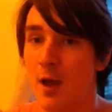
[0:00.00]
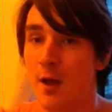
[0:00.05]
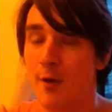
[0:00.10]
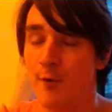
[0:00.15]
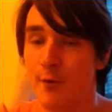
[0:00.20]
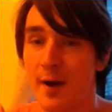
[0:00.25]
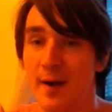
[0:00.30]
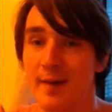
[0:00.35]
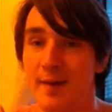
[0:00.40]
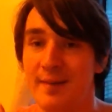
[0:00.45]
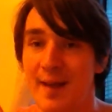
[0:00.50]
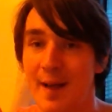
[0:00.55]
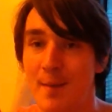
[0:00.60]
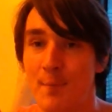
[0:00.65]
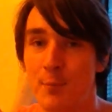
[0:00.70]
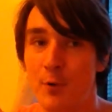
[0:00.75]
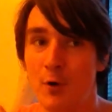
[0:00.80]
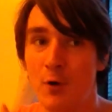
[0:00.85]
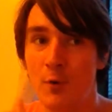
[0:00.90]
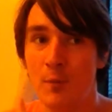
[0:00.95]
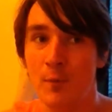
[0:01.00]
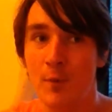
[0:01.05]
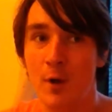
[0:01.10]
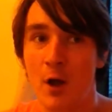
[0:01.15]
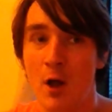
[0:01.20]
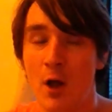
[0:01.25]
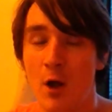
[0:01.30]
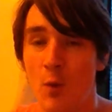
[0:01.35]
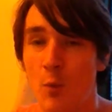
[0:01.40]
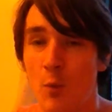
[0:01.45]
For example,
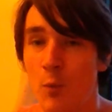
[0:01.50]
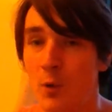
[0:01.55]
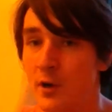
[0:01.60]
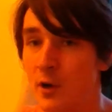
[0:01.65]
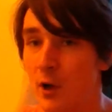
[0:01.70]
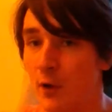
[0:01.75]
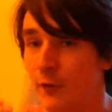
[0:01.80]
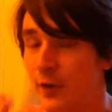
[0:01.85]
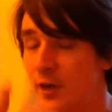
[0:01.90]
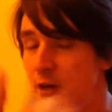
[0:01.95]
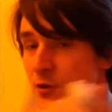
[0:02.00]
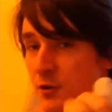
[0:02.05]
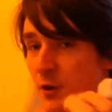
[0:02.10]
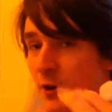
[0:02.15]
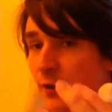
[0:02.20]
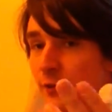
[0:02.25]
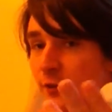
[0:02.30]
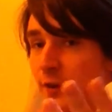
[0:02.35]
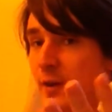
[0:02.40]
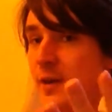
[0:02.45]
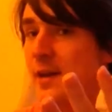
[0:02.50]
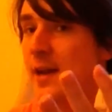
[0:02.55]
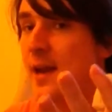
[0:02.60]
we're not interested